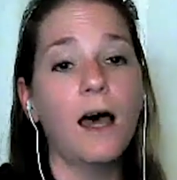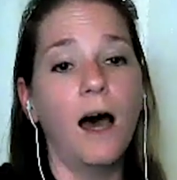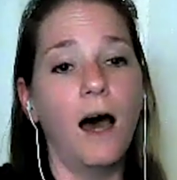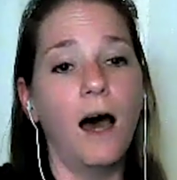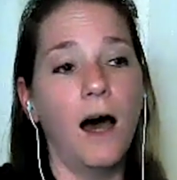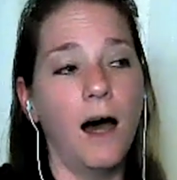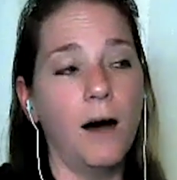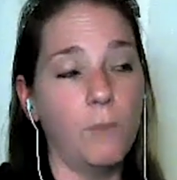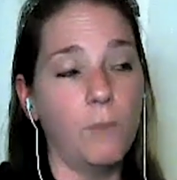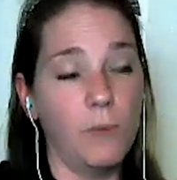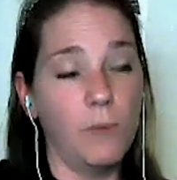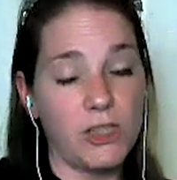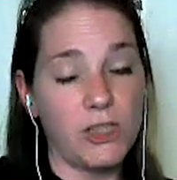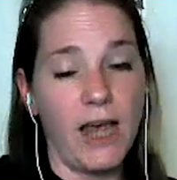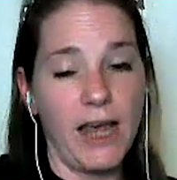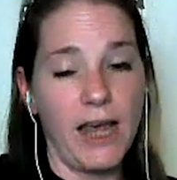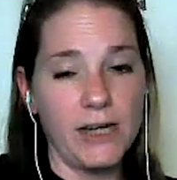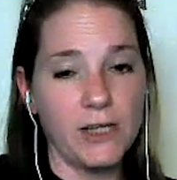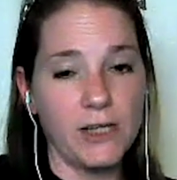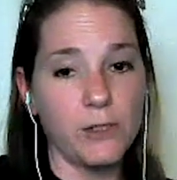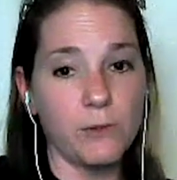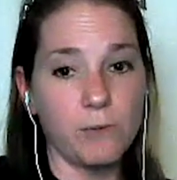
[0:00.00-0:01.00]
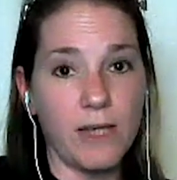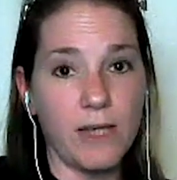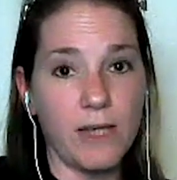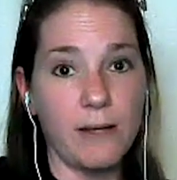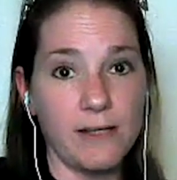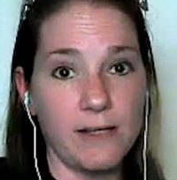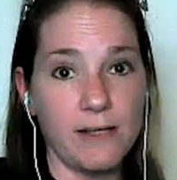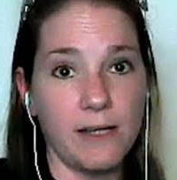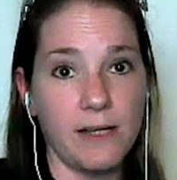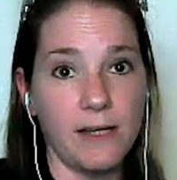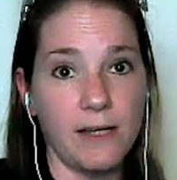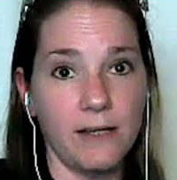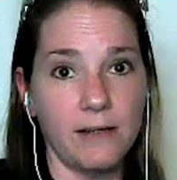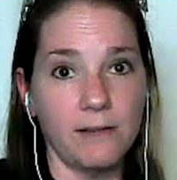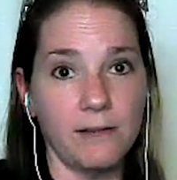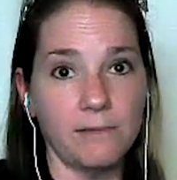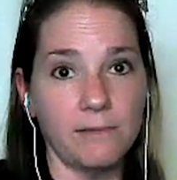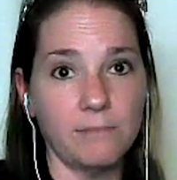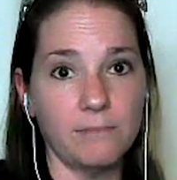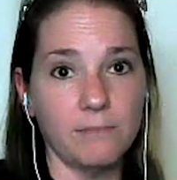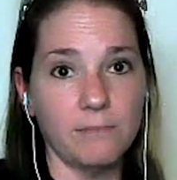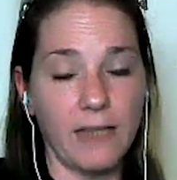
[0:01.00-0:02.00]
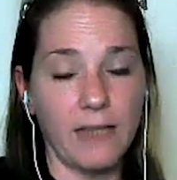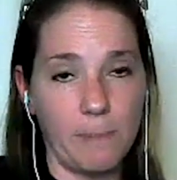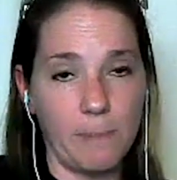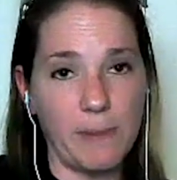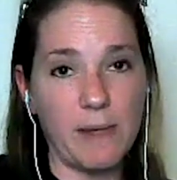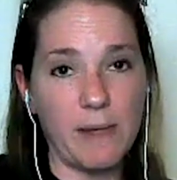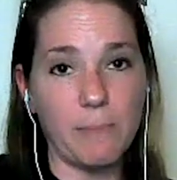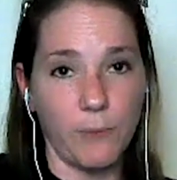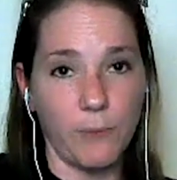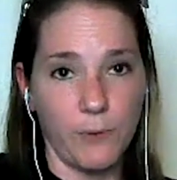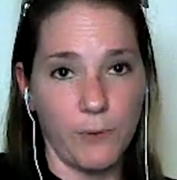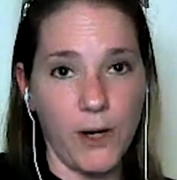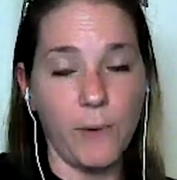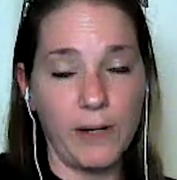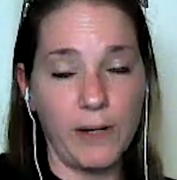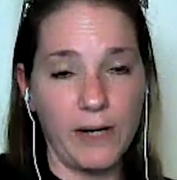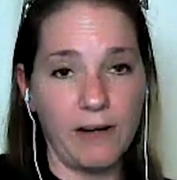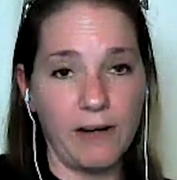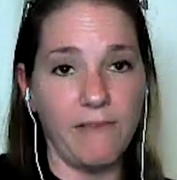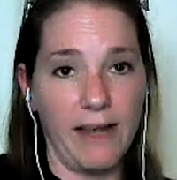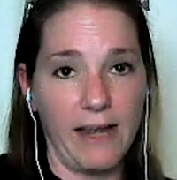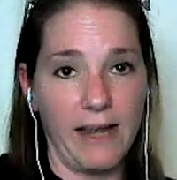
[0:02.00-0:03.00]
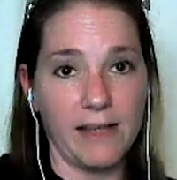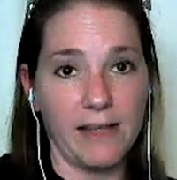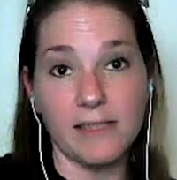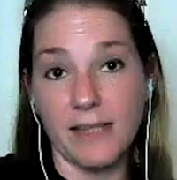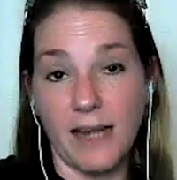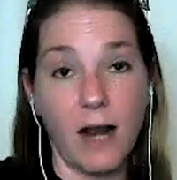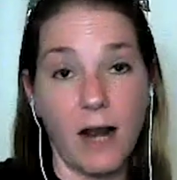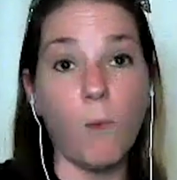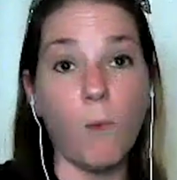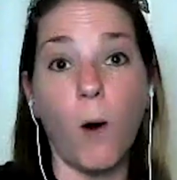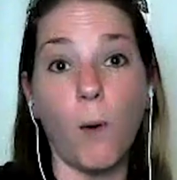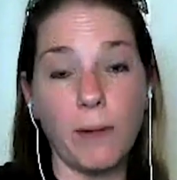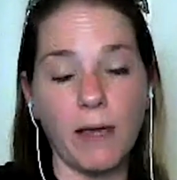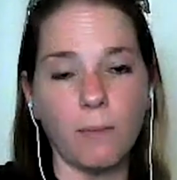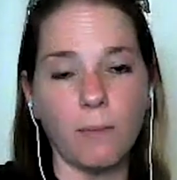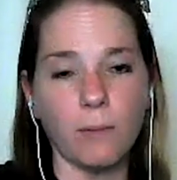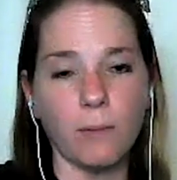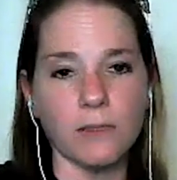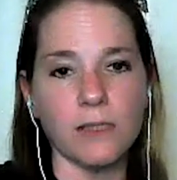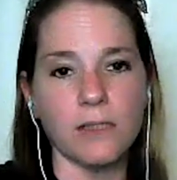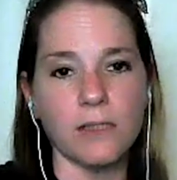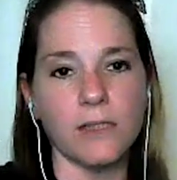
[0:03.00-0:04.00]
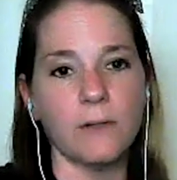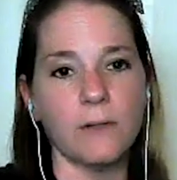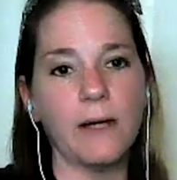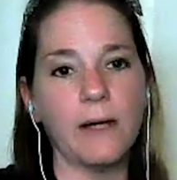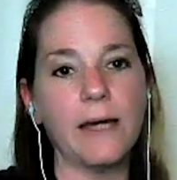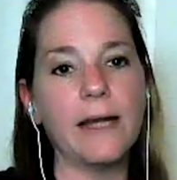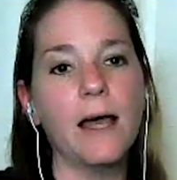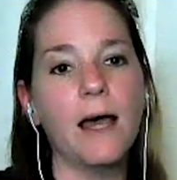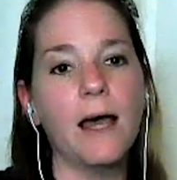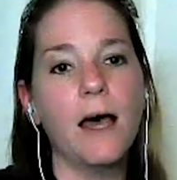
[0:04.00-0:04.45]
um, which I do tend to let people know in advance that I won't be able to do it.